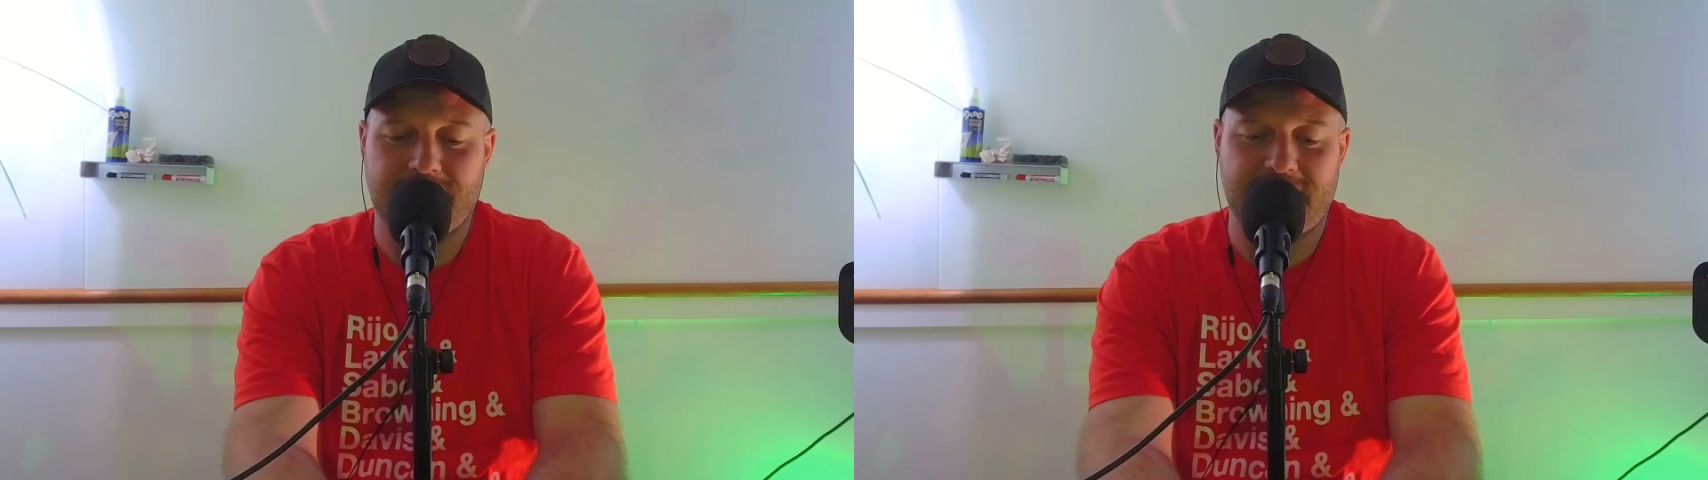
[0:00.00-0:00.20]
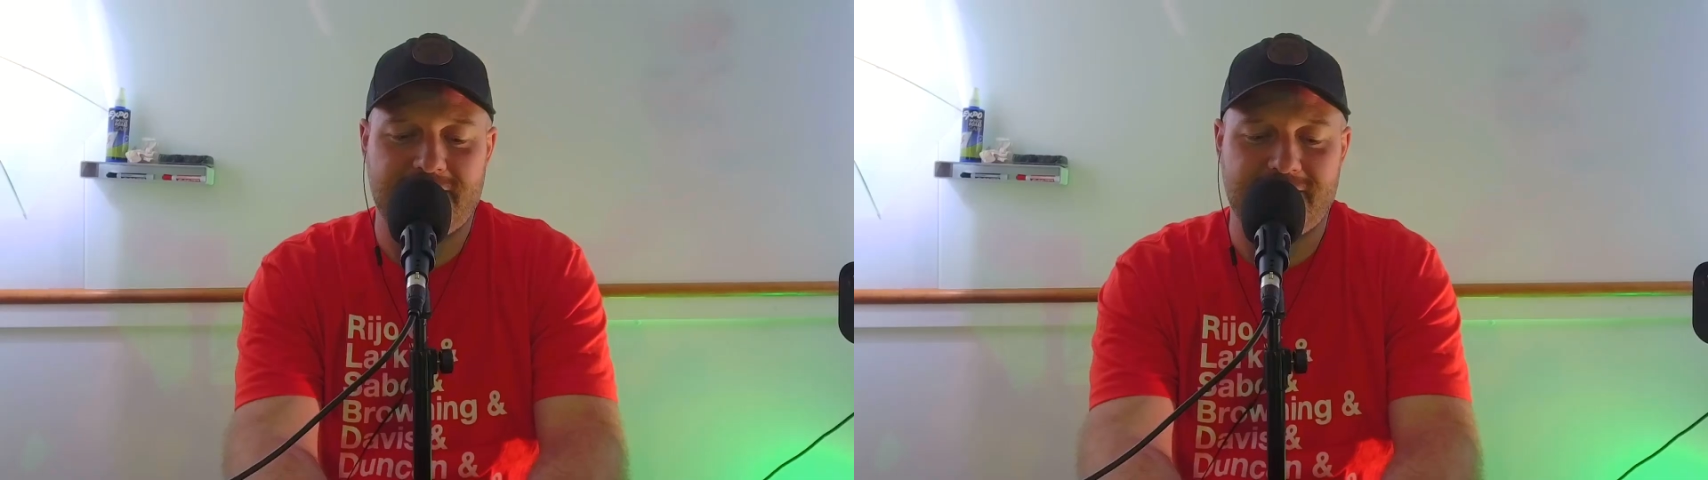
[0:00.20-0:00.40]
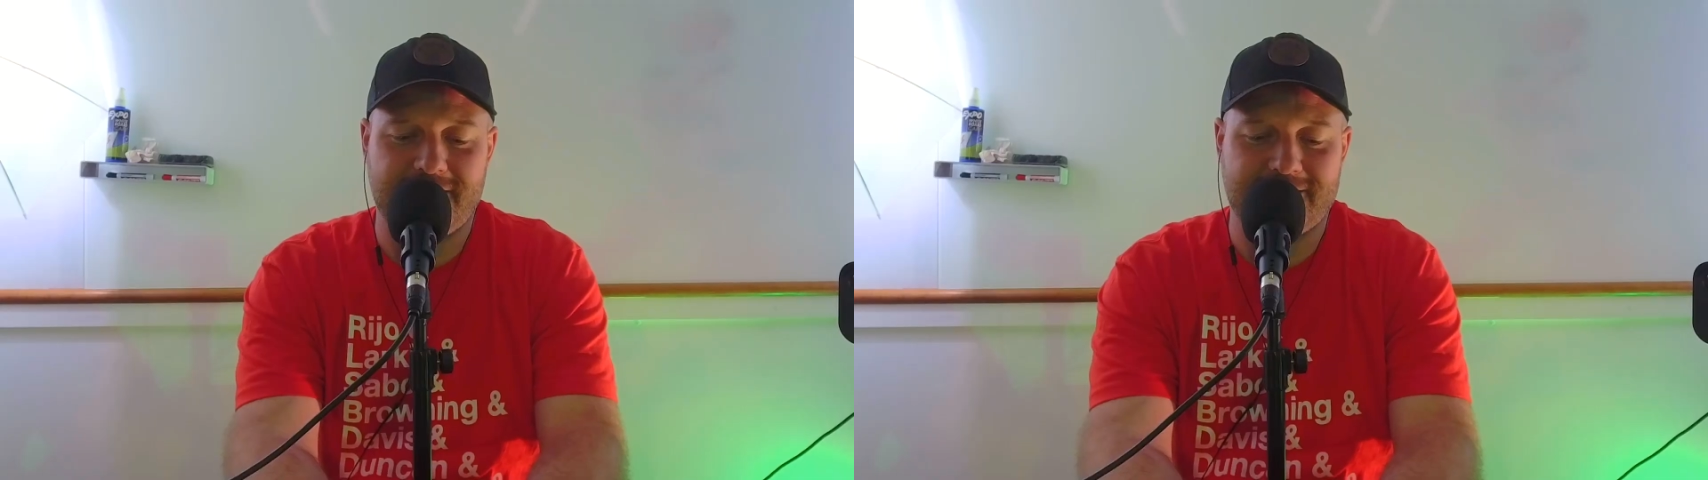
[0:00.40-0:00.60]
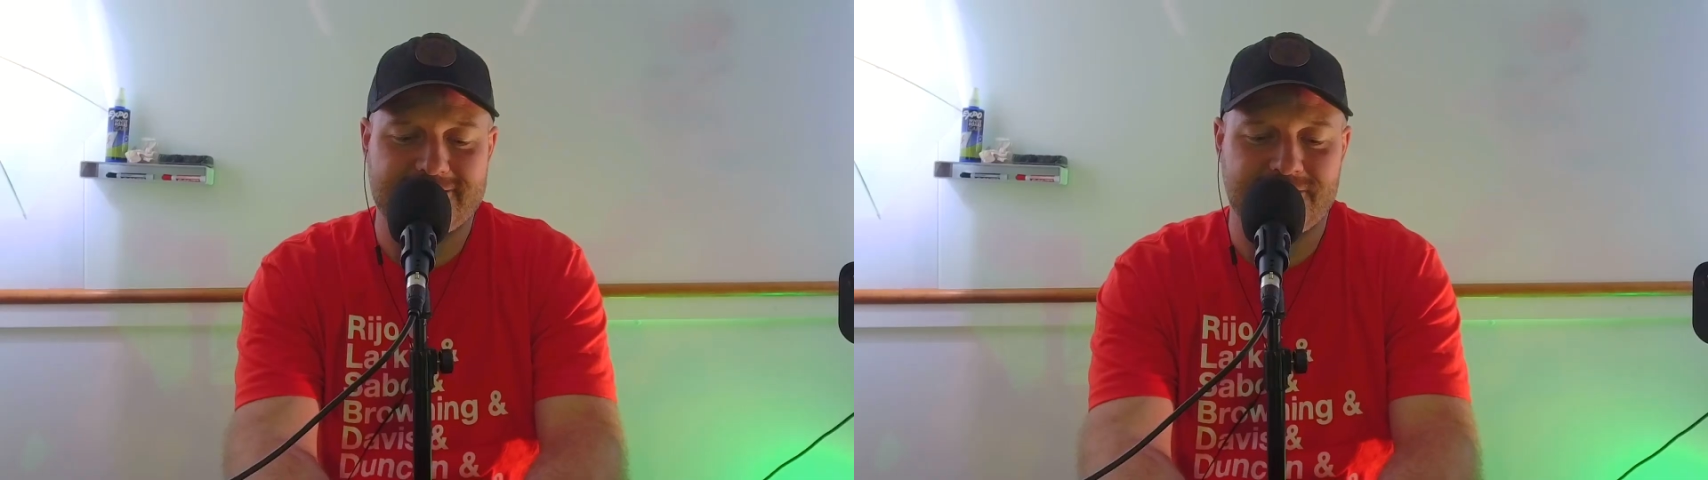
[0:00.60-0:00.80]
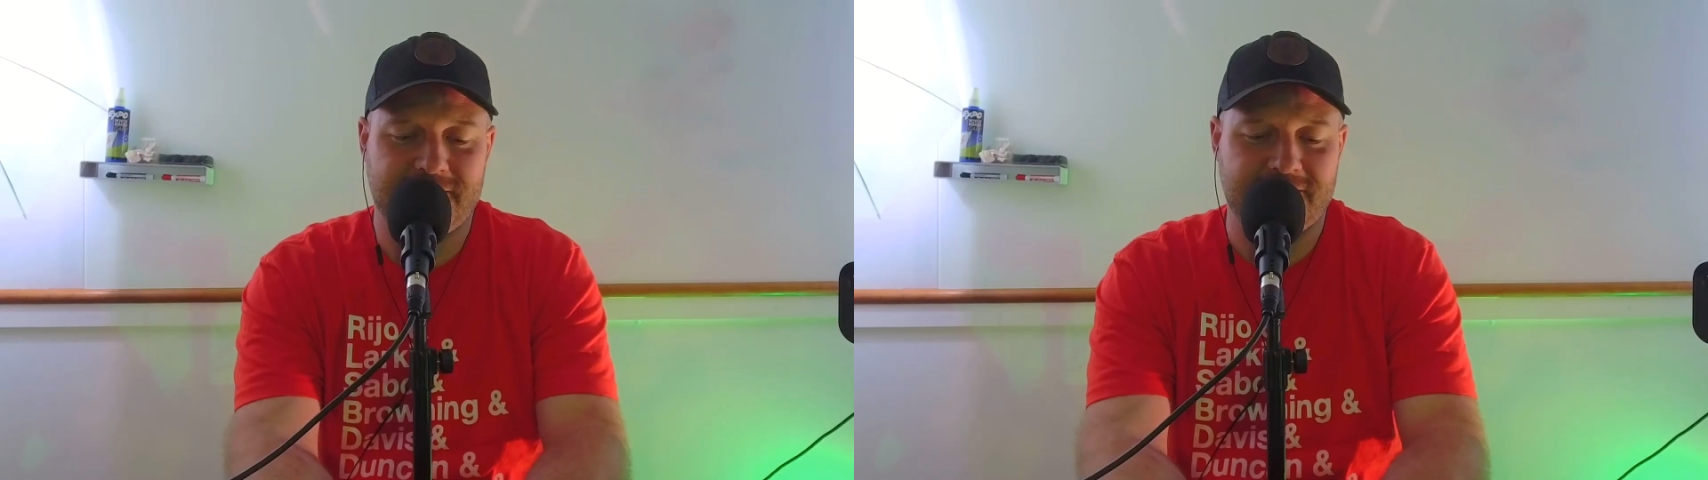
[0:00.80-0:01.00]
glad that know, he
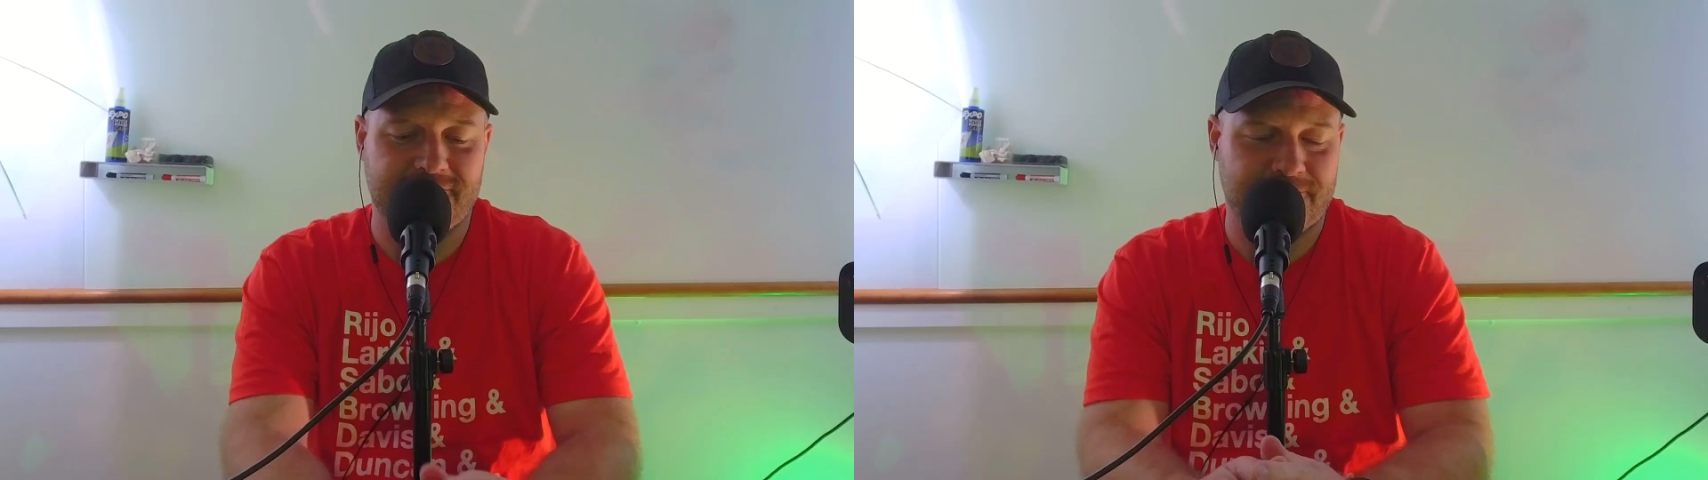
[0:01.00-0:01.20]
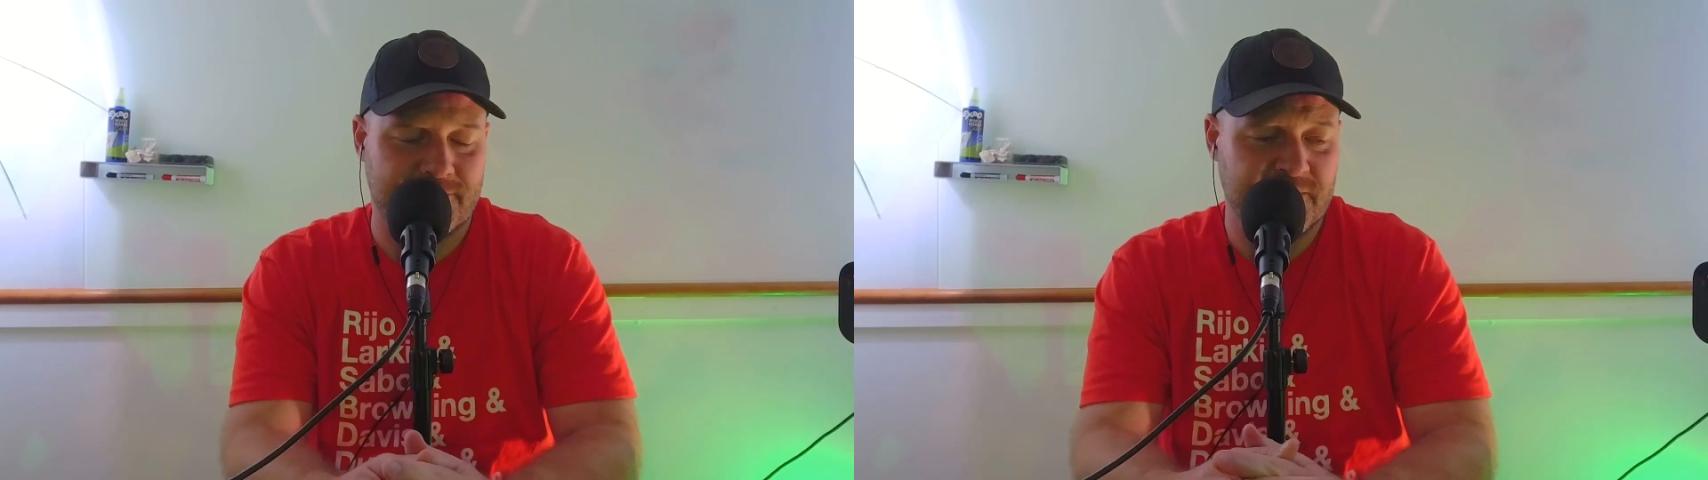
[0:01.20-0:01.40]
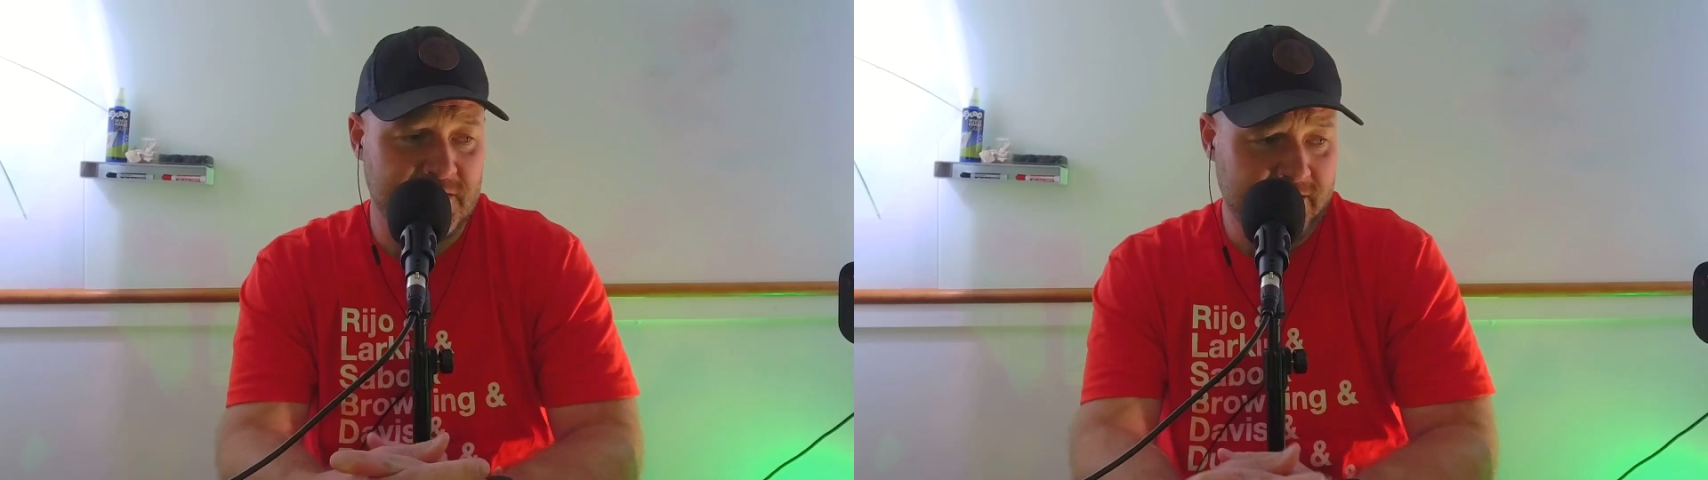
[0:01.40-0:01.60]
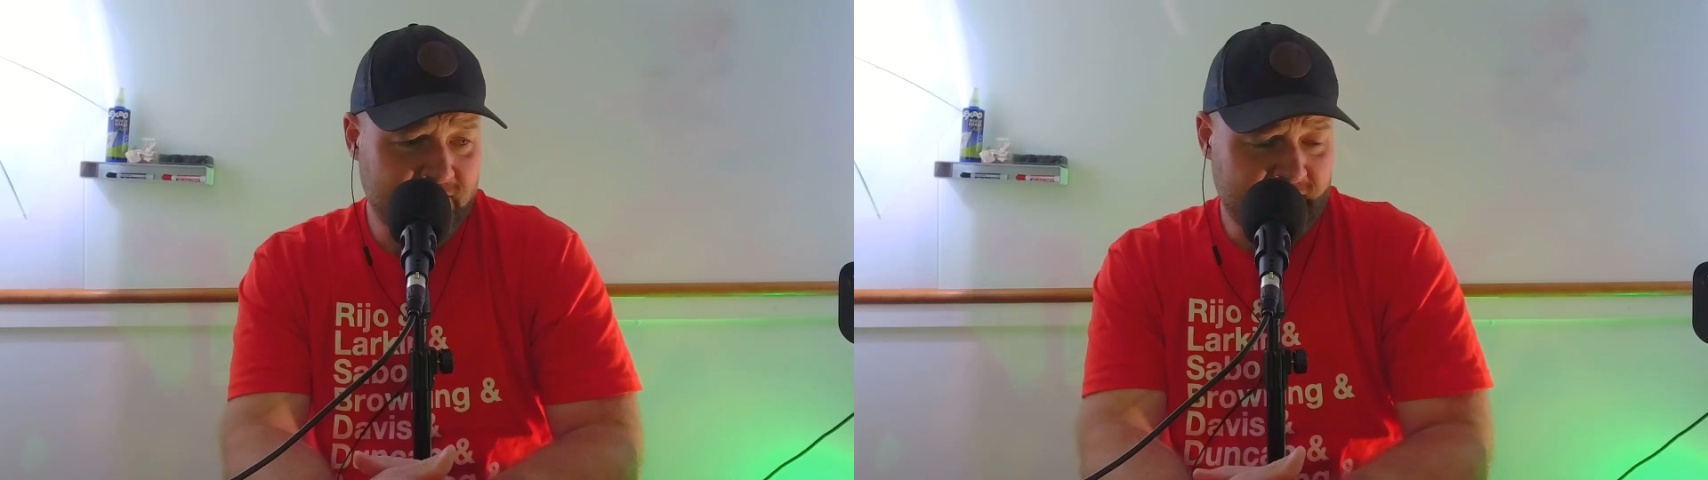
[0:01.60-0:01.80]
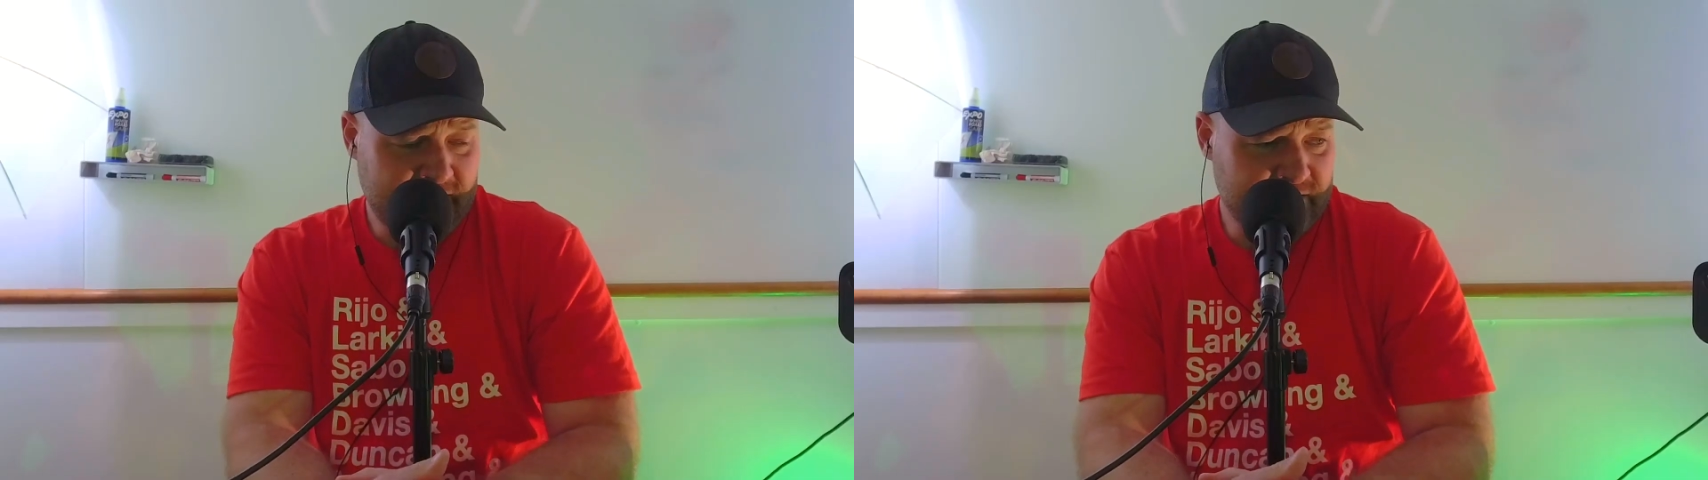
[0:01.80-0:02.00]
got some money from a
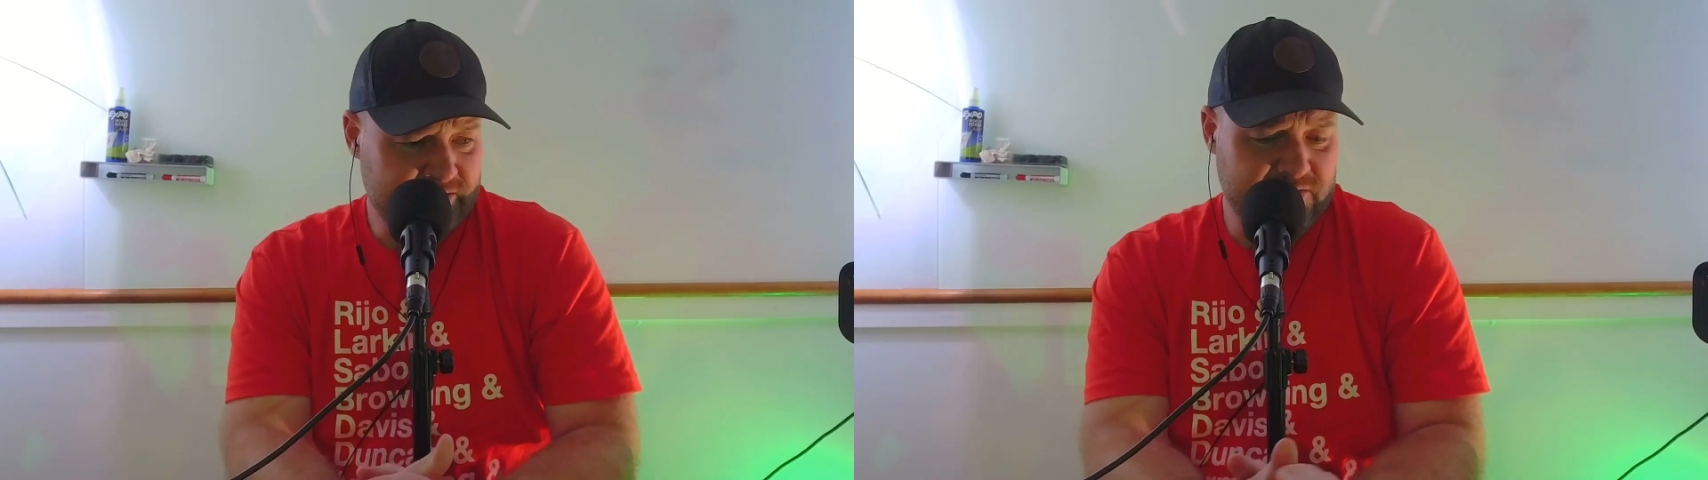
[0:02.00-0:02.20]
lot of money.